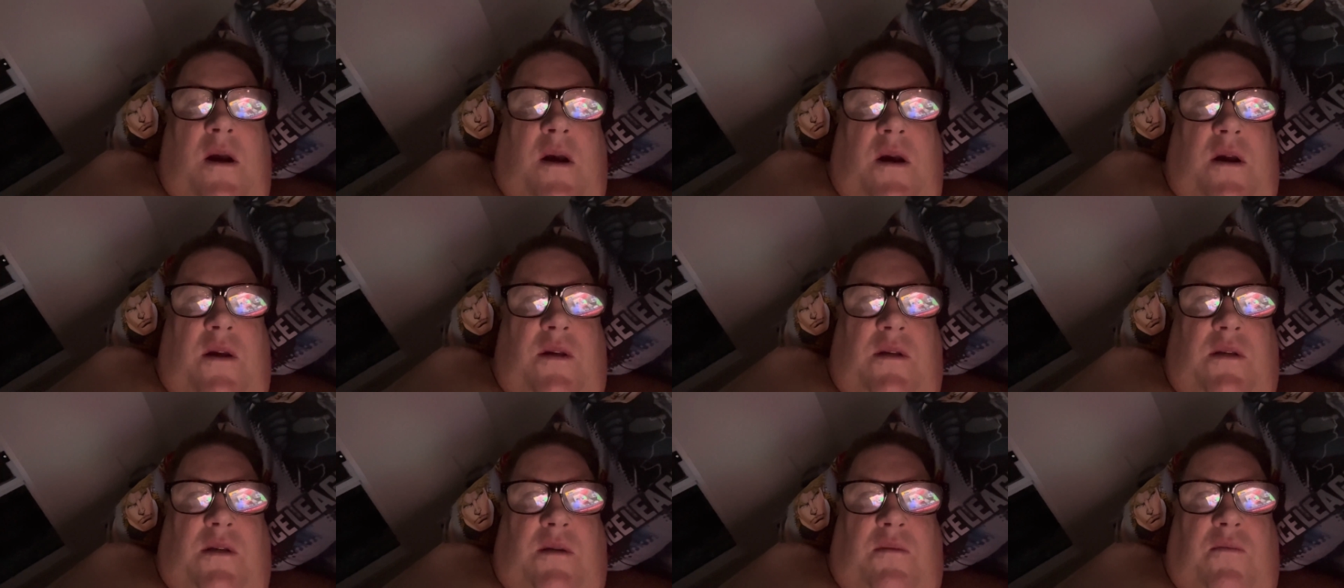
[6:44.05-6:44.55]

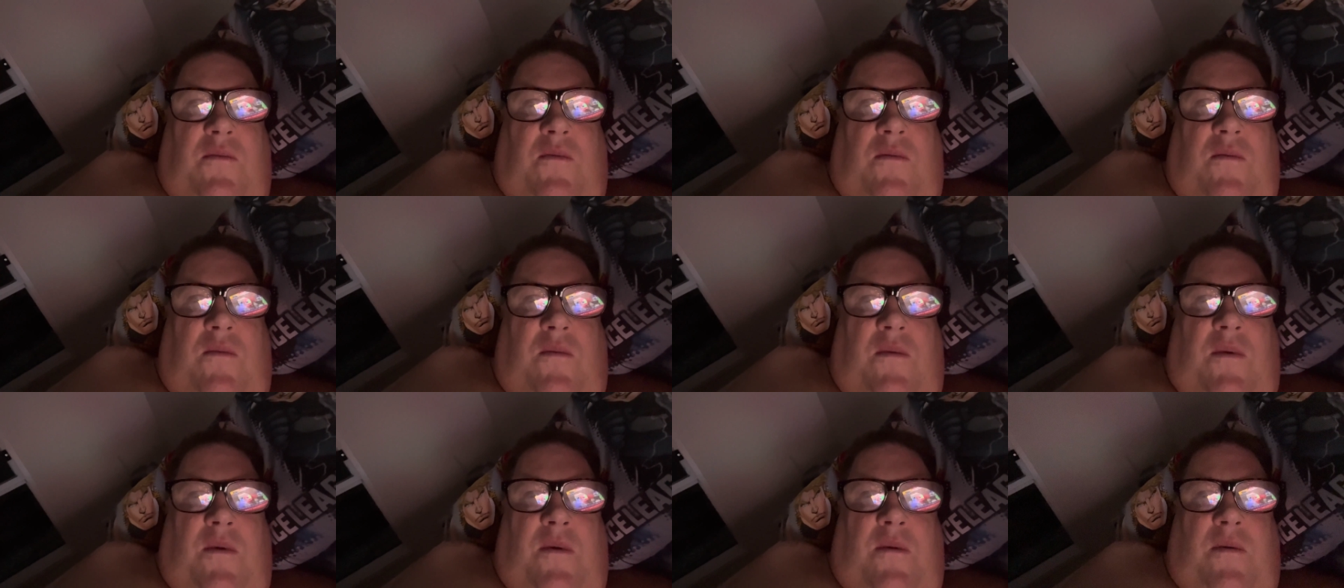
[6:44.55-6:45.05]
Because
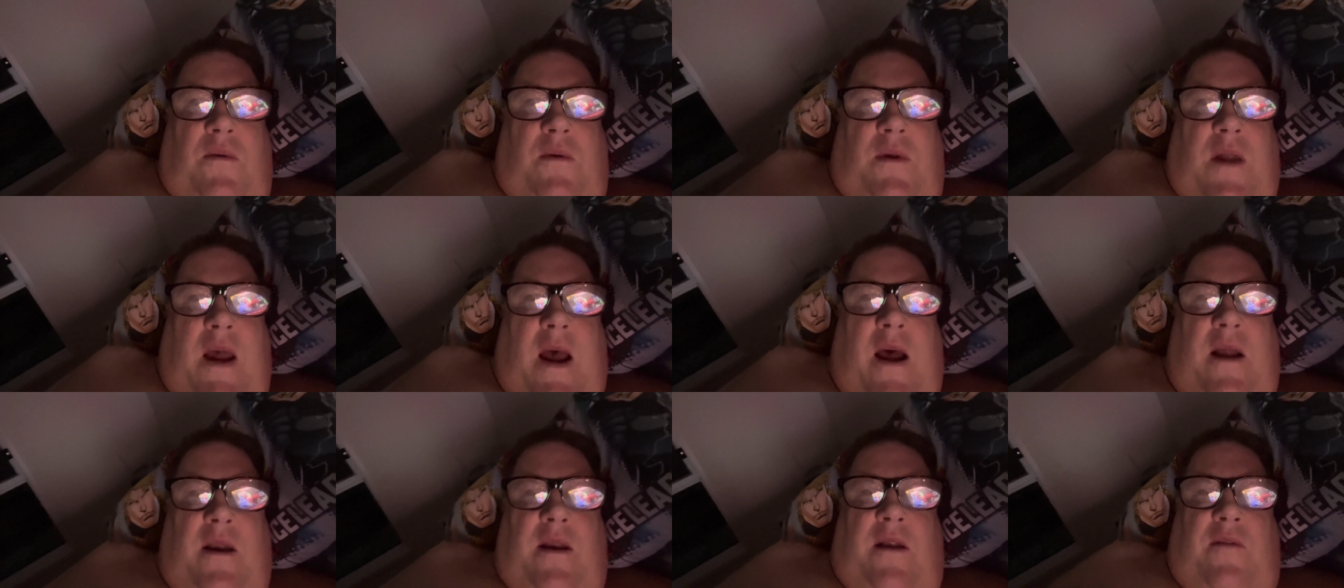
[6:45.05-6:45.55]

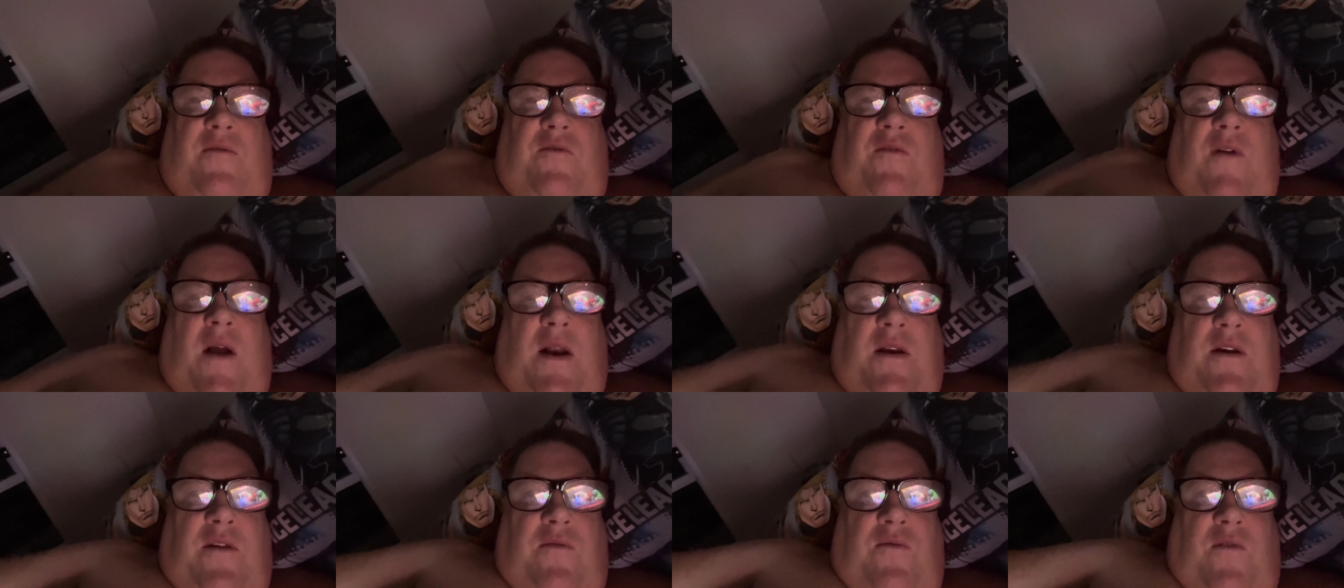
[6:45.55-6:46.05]
down the
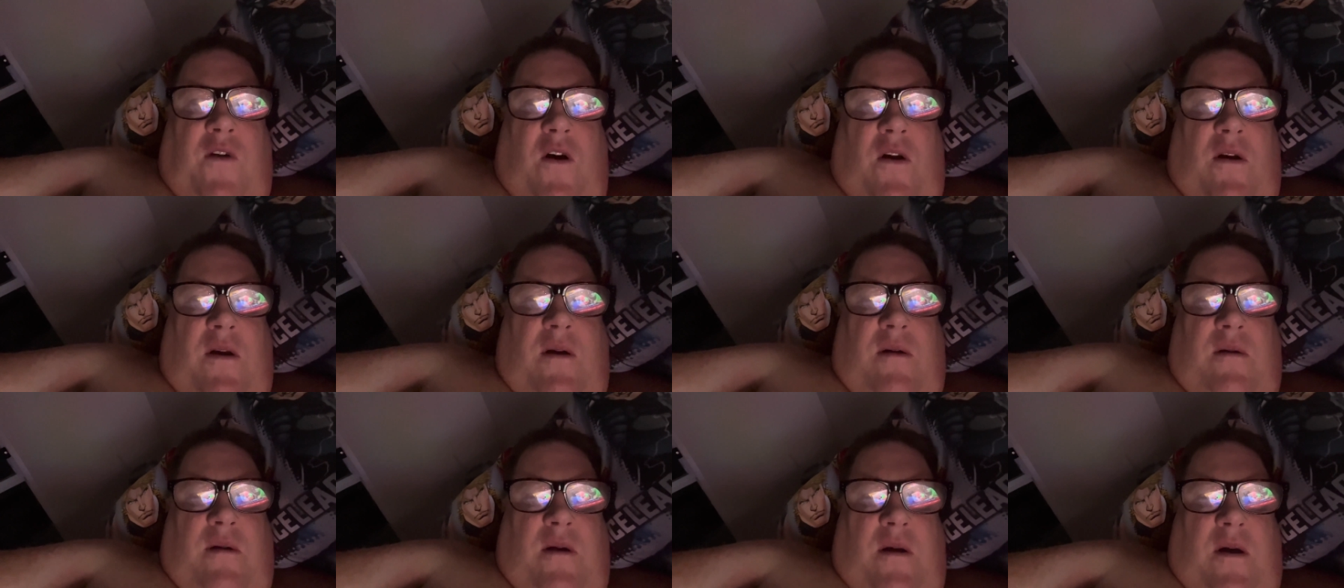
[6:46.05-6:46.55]
front, you've
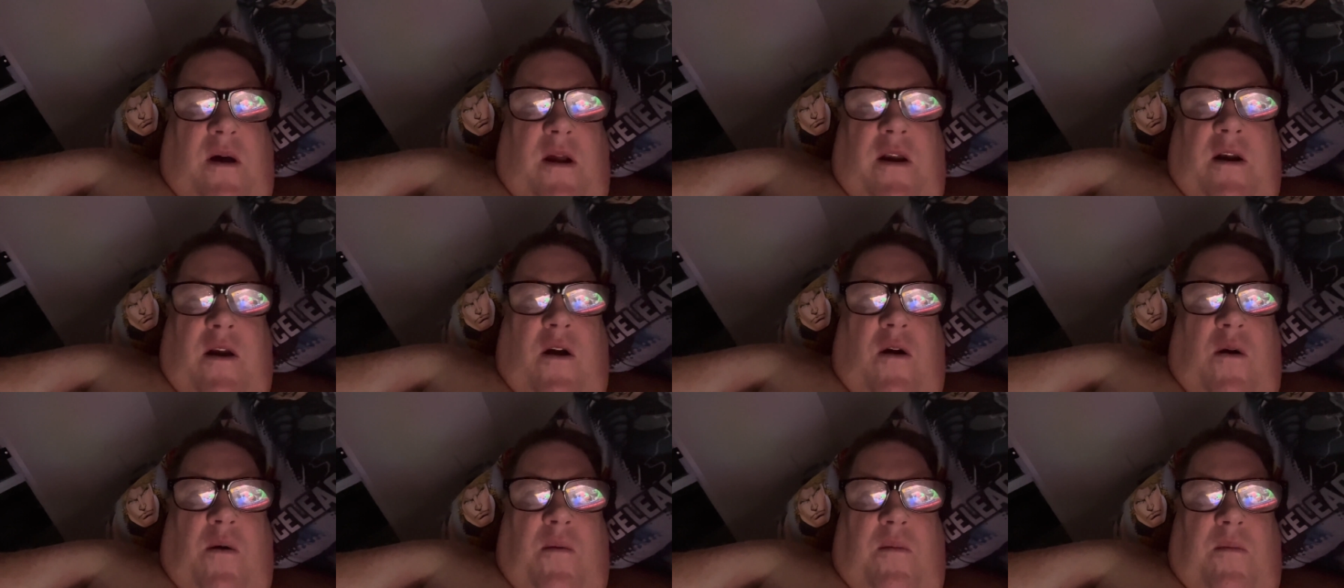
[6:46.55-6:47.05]
got, I don't
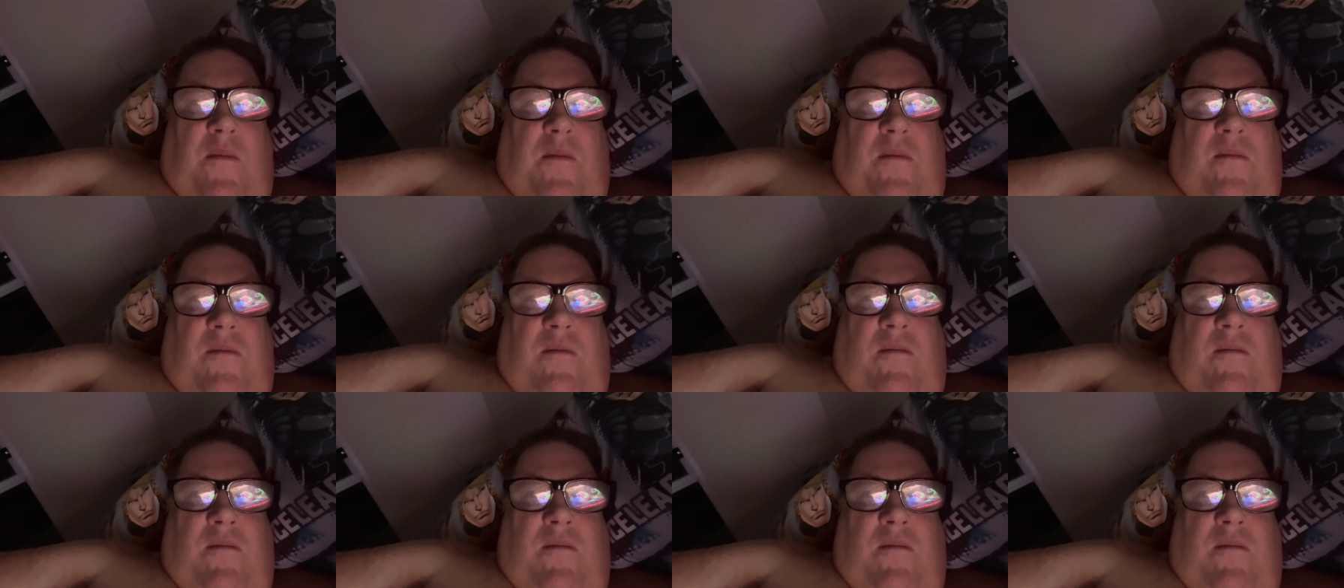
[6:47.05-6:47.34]
know,